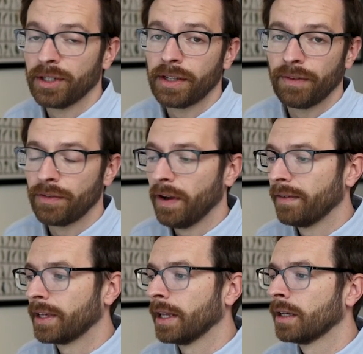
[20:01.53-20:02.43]

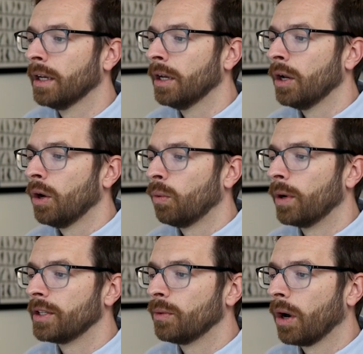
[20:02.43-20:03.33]
75 again.
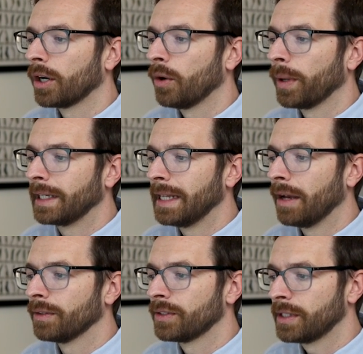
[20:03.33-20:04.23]
When you are going
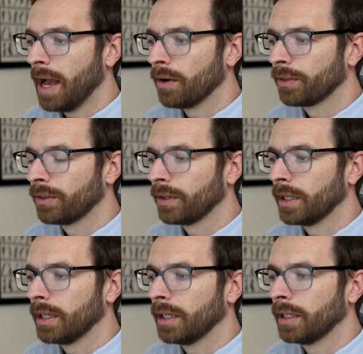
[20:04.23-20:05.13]
down south,
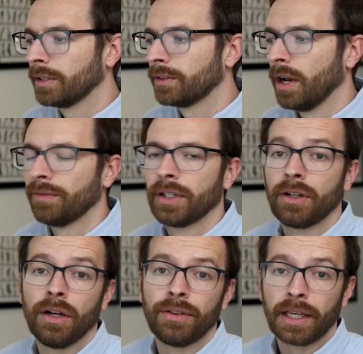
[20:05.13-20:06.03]
it's often
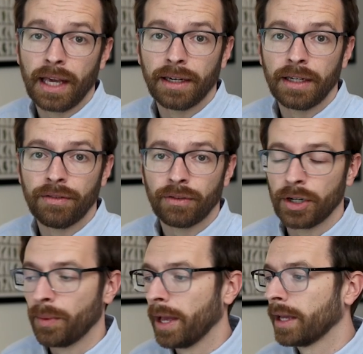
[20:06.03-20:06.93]
called the Kennedy
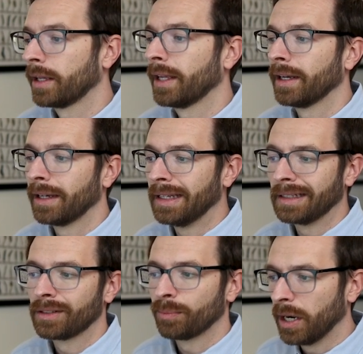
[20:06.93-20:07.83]
Freeway, Kennedy
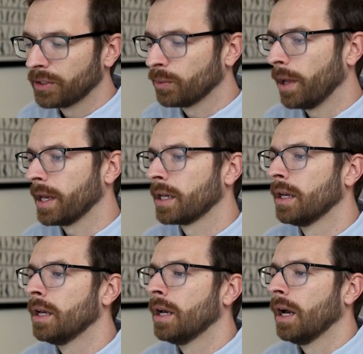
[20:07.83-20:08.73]
Expressway.
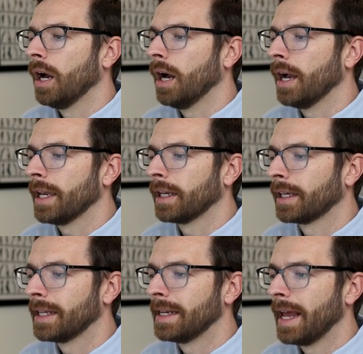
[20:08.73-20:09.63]
It
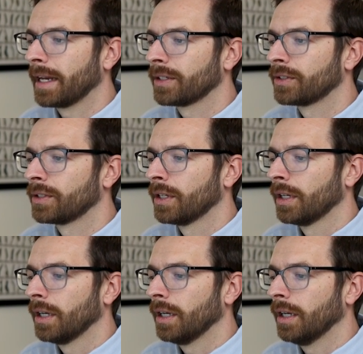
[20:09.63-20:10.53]
connects,
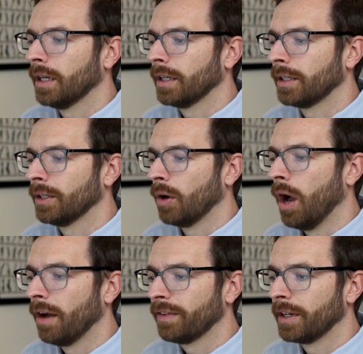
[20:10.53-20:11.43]

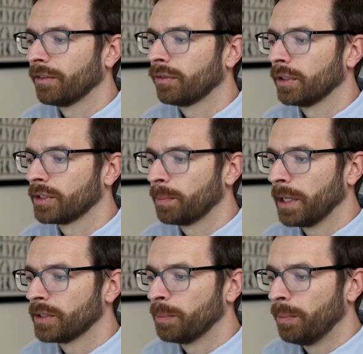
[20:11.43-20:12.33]
Offutt Air Force
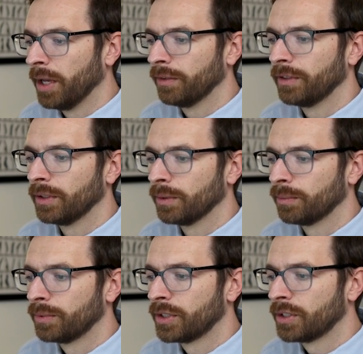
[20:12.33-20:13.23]
Base,
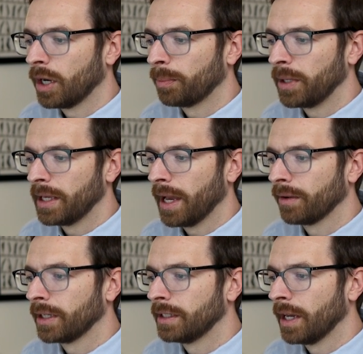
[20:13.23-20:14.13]
Bellevue, Sarpy
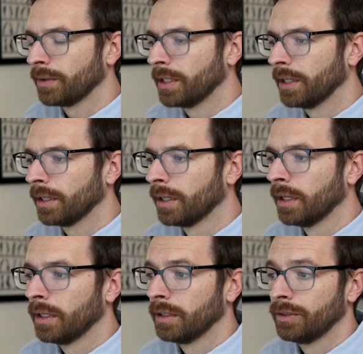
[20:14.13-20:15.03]
County down here
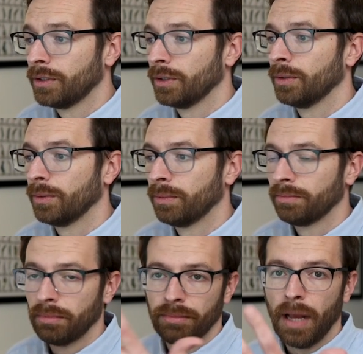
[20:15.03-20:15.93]
to
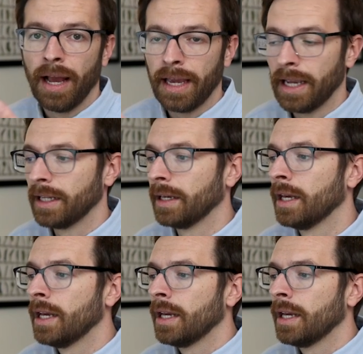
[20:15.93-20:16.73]
I-80.